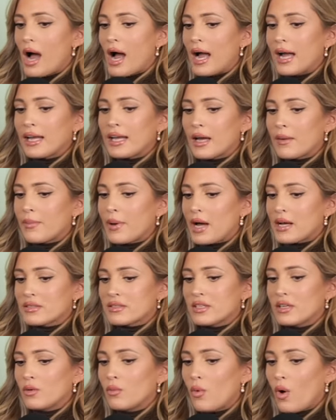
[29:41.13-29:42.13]
I kept
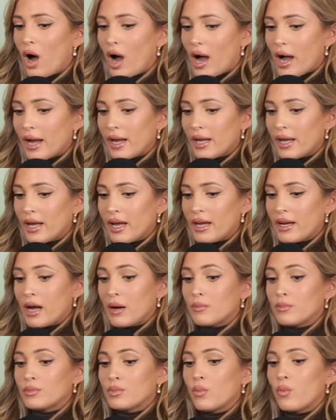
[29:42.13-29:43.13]
asking why, and
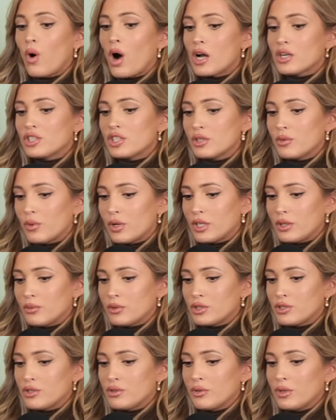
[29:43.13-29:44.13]
I'm watching what he
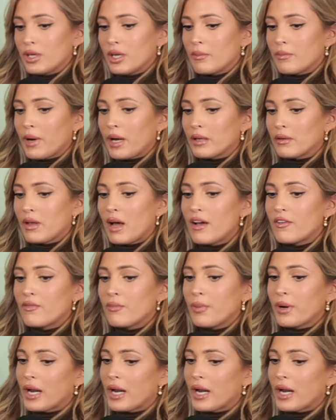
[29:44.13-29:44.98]
was doing in my life,